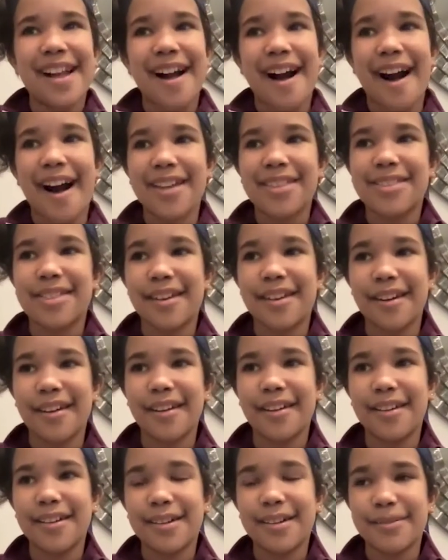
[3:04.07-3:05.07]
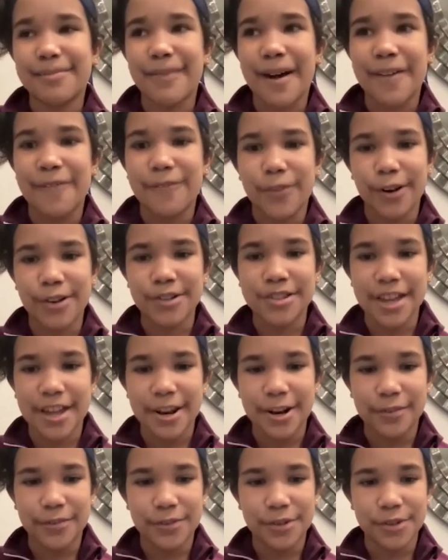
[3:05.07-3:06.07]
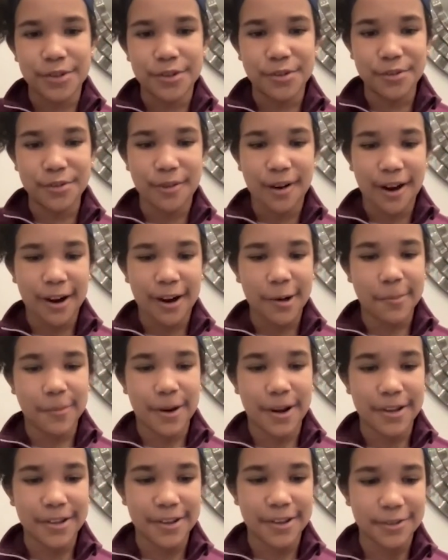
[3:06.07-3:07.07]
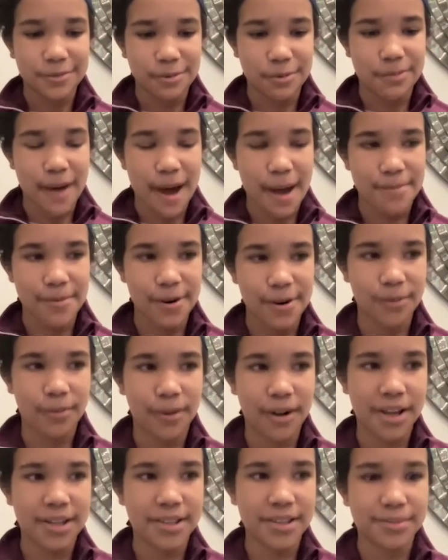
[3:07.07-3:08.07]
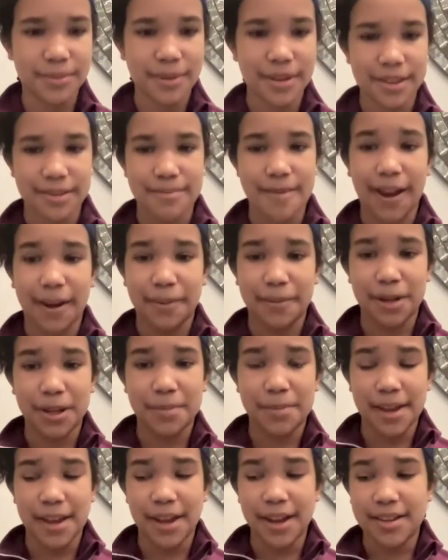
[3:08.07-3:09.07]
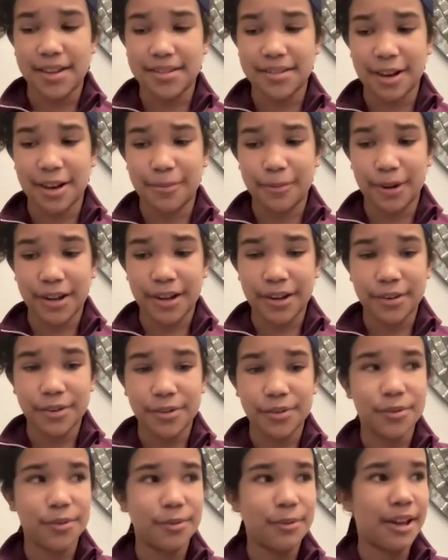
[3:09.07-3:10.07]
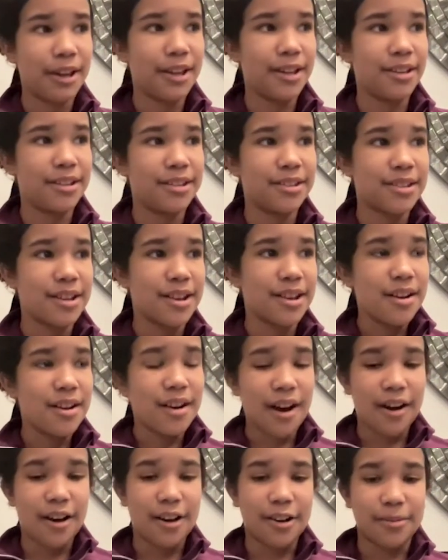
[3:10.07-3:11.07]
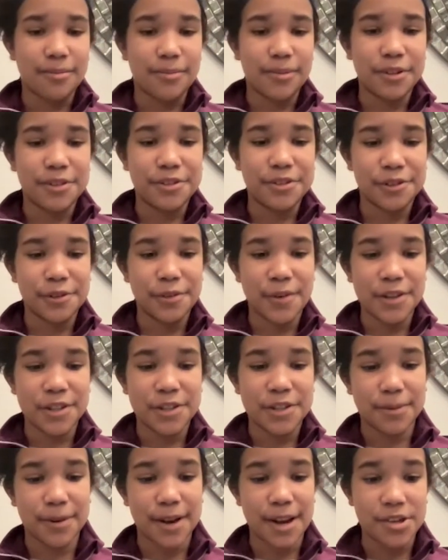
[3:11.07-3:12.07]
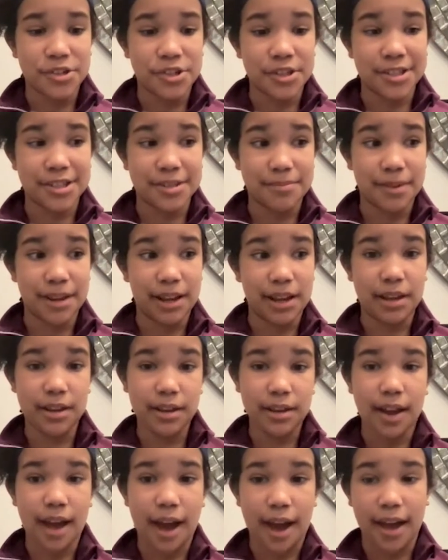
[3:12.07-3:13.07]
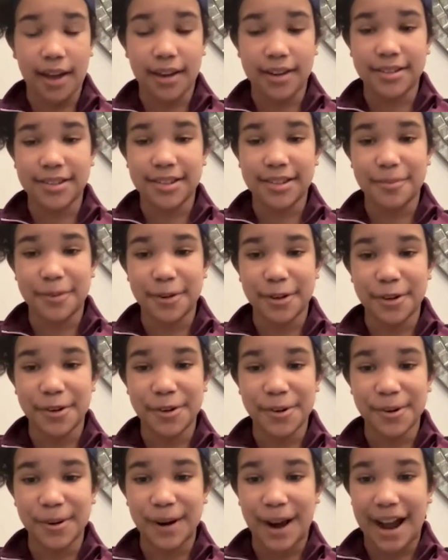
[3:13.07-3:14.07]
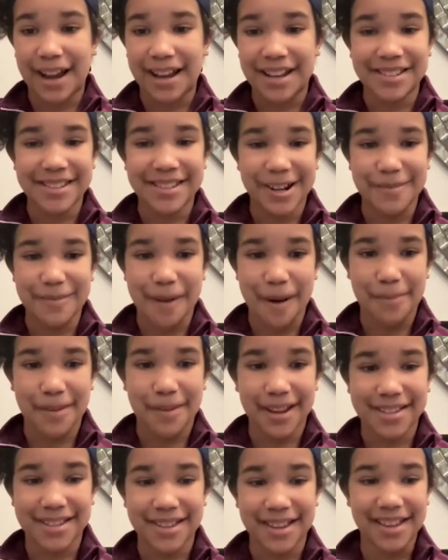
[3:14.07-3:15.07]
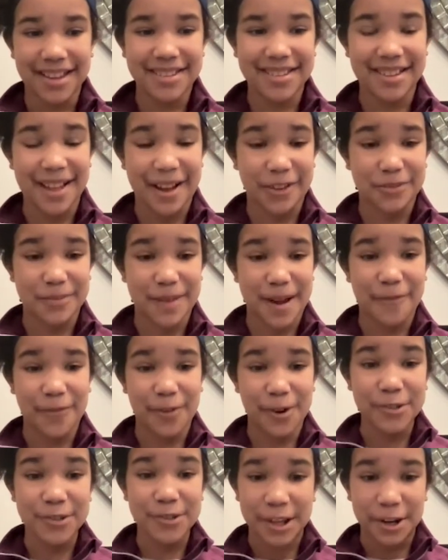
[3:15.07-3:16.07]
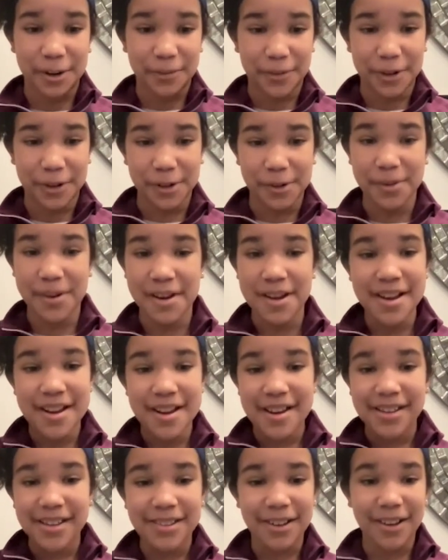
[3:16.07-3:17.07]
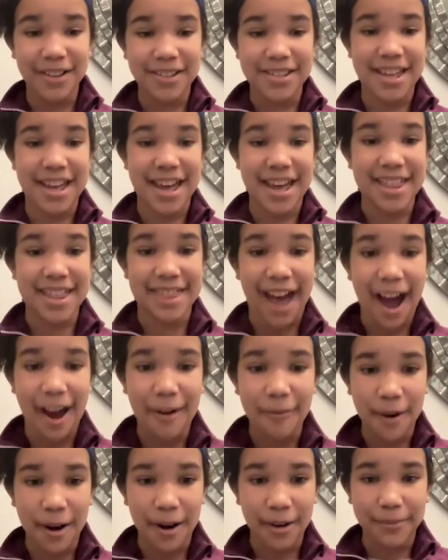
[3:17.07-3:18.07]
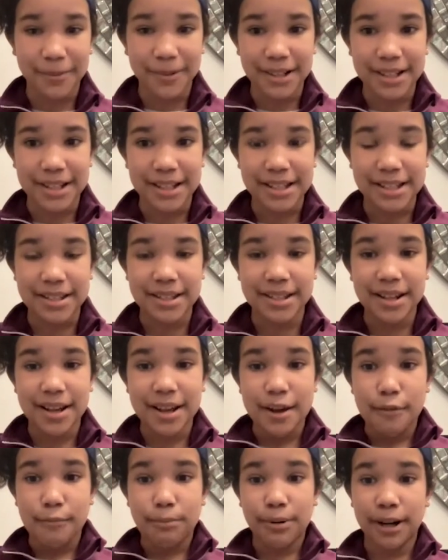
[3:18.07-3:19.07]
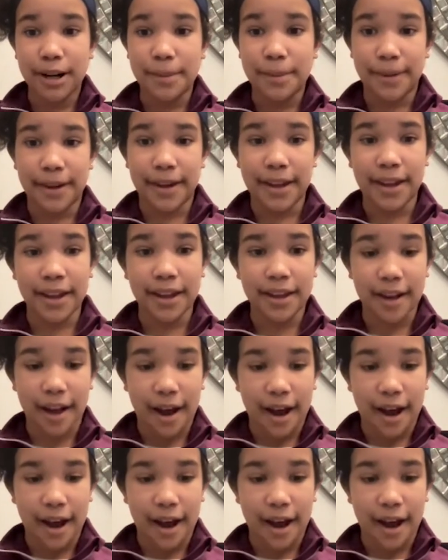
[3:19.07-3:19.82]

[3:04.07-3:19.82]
I think my first interview on Dish with Pepper was with Megan McPeak, someone who is a true inspiration to me and someone who I consider my big sis. And that was my first interview. So I'll say that one was pretty big.